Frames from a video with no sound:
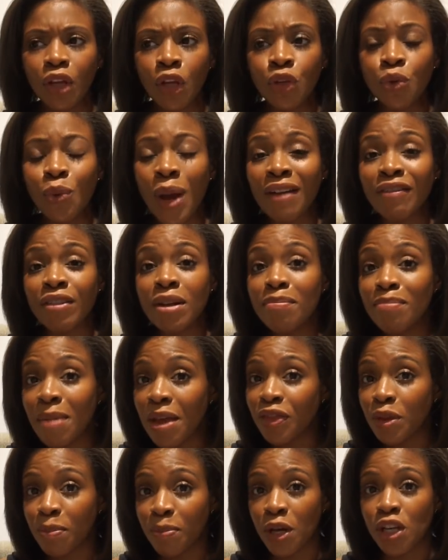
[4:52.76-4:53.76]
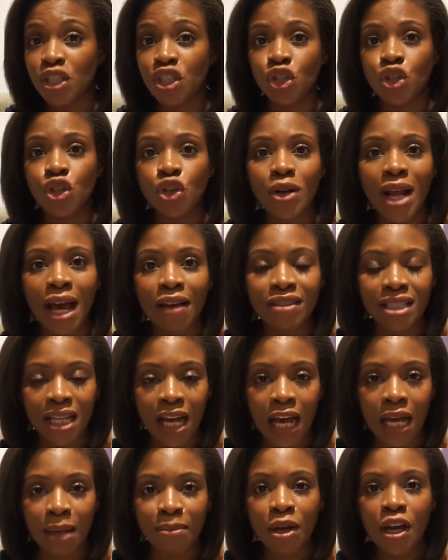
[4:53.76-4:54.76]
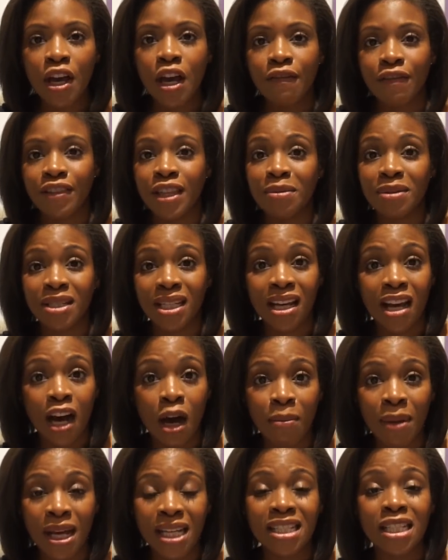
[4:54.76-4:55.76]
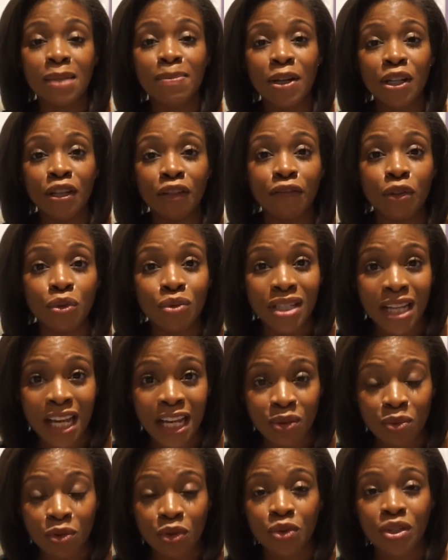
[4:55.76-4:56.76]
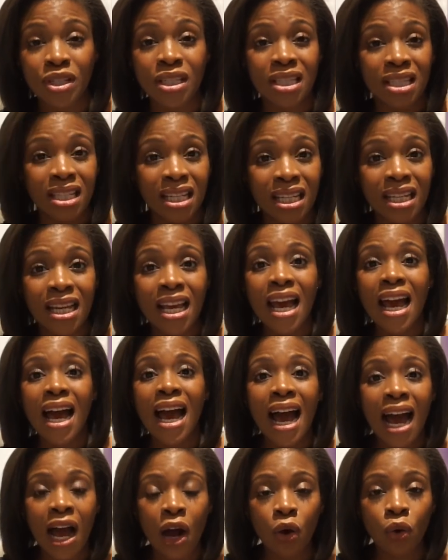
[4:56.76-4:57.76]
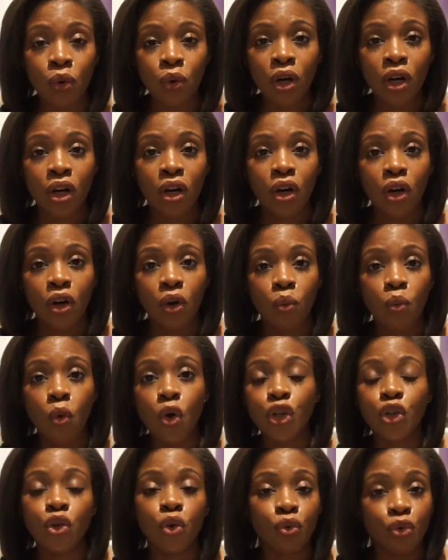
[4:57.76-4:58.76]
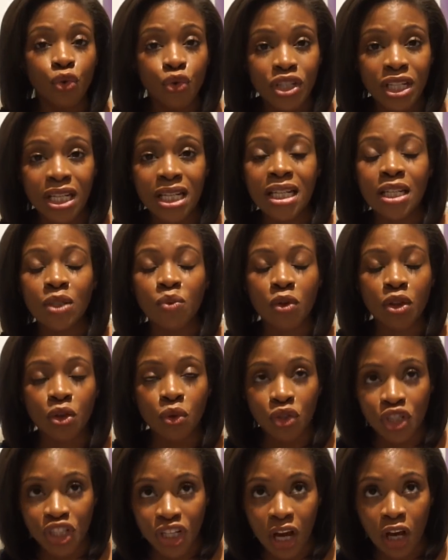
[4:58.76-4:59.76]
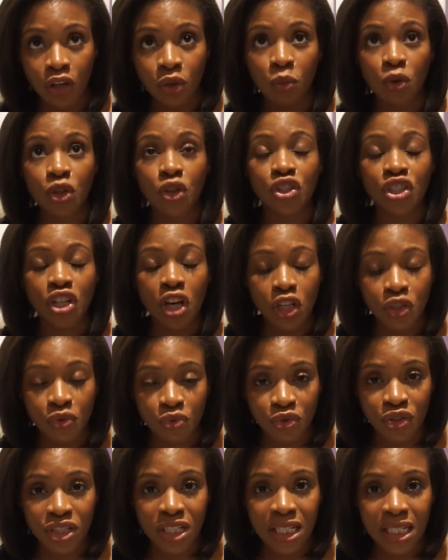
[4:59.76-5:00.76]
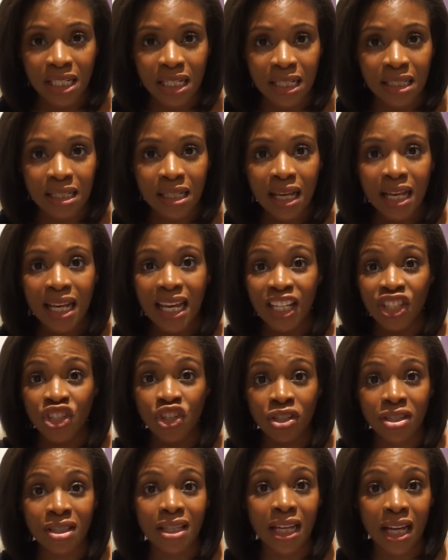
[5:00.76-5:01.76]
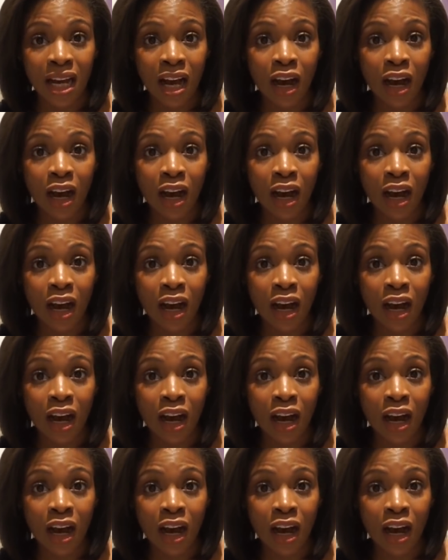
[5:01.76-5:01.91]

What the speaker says: you haven't met the person, you don't have time for them to come and spend a few days with you to see how what your routine is with your child, or what your child's routine is. It's just they